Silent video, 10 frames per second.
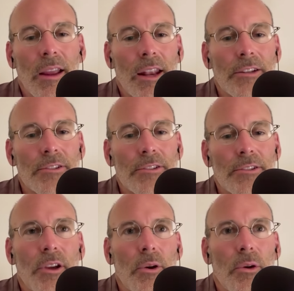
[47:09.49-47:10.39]
and it's
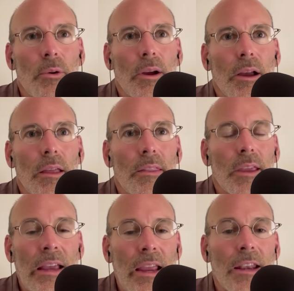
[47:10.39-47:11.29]
also uh, the
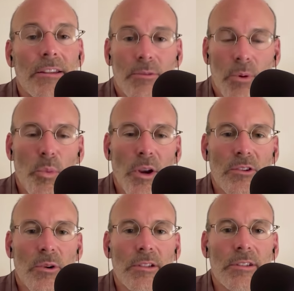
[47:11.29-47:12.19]
kindness we bring
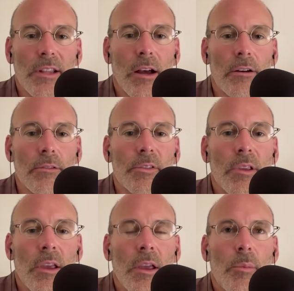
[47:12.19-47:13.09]
to ourselves
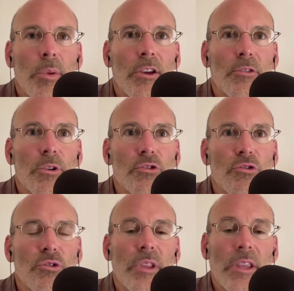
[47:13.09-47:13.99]
because we're
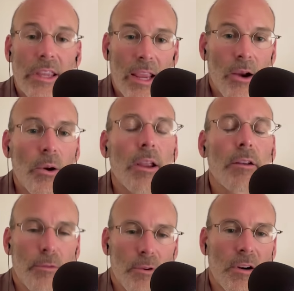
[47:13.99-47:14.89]
truly caring
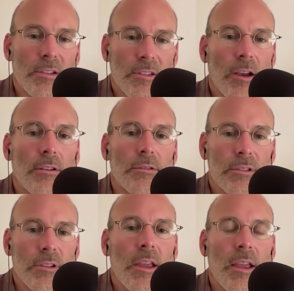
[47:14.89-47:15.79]
for
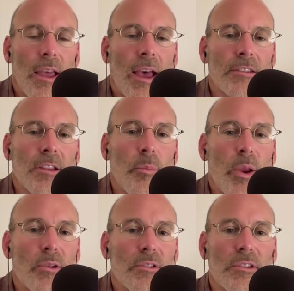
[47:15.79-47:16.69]
ourselves as
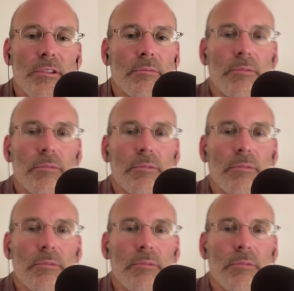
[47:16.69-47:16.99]
compared to